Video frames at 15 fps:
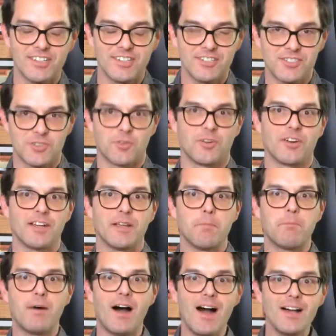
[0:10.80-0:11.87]
story
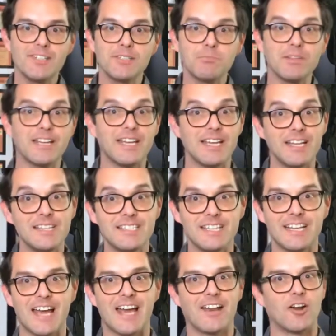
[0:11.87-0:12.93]
possibly
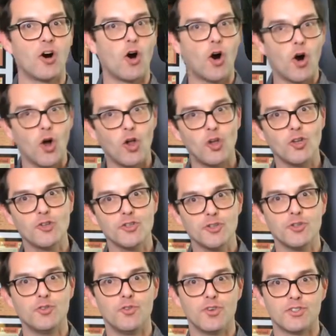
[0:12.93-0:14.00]
hinting at an all
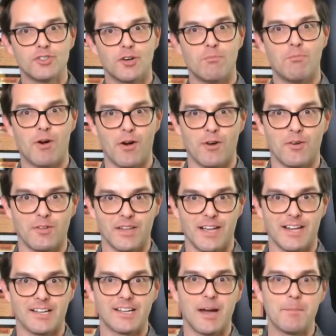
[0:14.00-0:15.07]
new
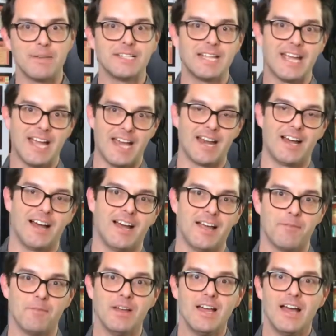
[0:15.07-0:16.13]
Tomorrowland coming to
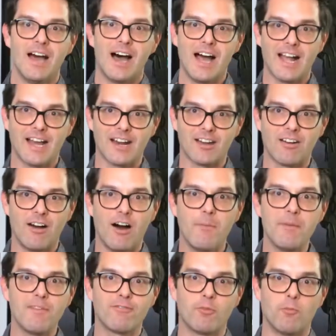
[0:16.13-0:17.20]
Anaheim. I got a
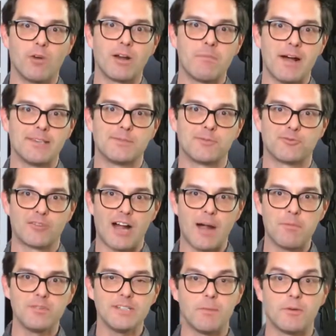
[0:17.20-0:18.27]
comment from one of my
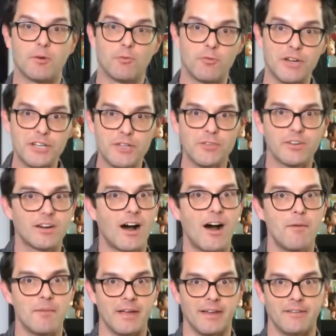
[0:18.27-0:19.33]
subscribers. I'm going to read you the
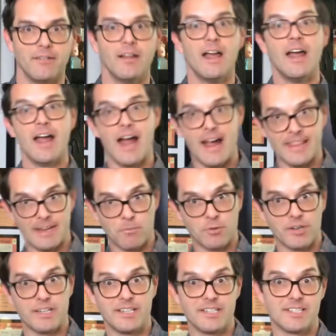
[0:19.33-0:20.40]
comment and then
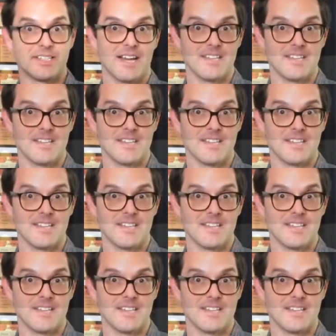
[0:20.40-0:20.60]
we're going to discuss